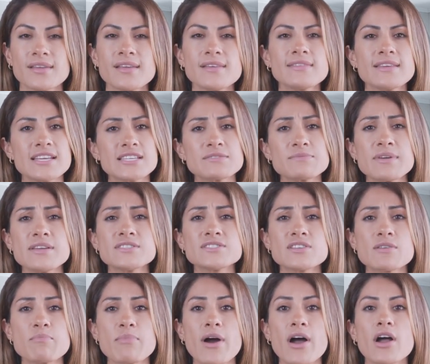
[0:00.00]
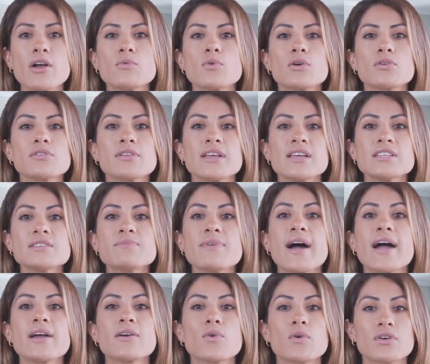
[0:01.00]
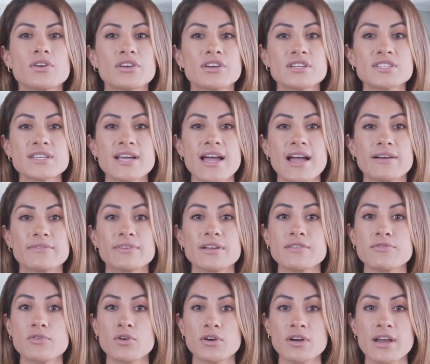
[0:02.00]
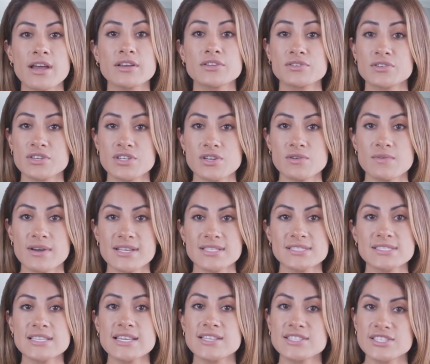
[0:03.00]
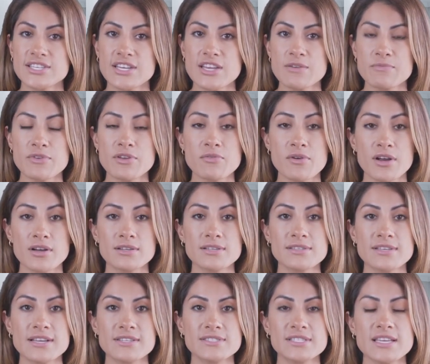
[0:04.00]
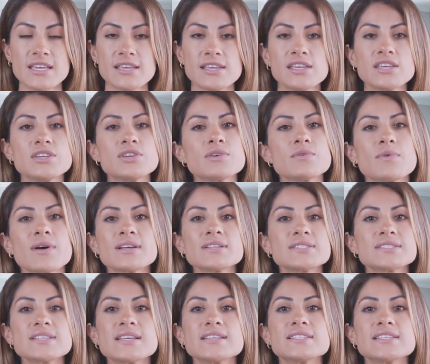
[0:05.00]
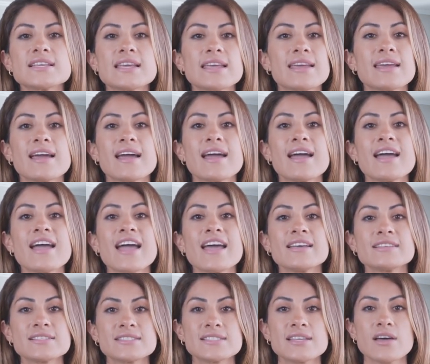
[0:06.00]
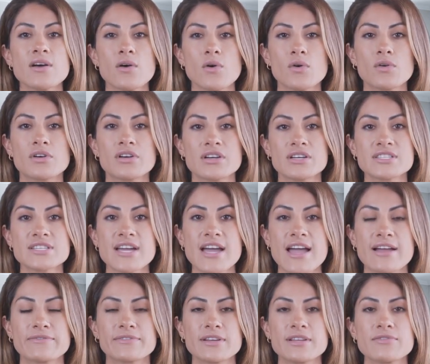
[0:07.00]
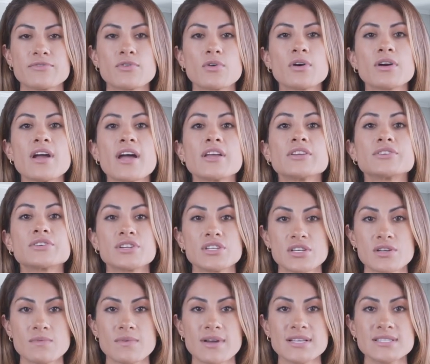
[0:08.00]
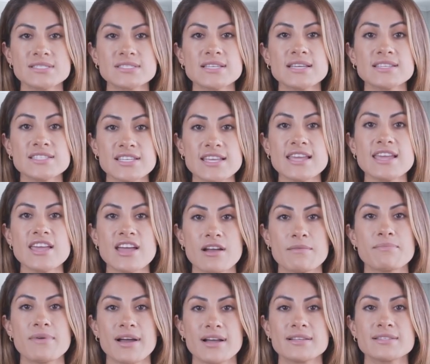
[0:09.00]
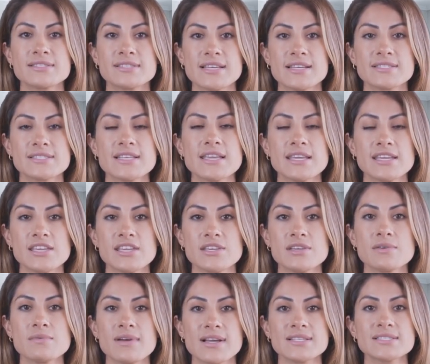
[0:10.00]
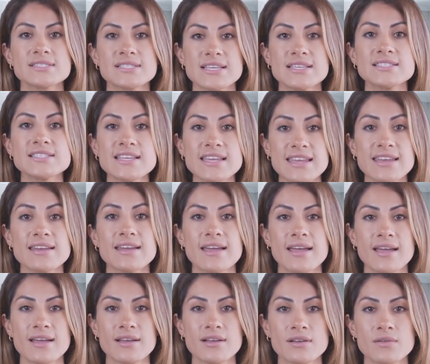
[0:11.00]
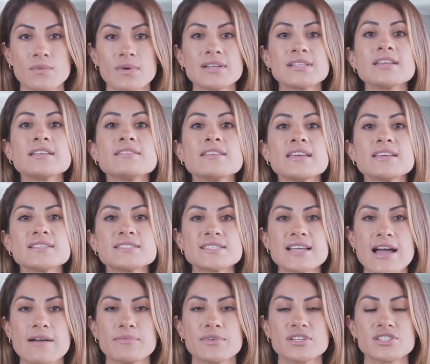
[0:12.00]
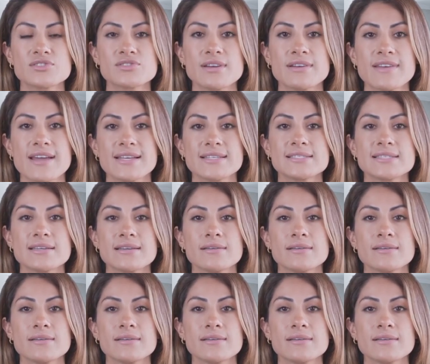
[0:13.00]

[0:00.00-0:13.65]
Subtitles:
This means the bot will place buy orders every 400 USDT below 50 USDT and sell orders every 400 USDT above 50 USDT within the established limits.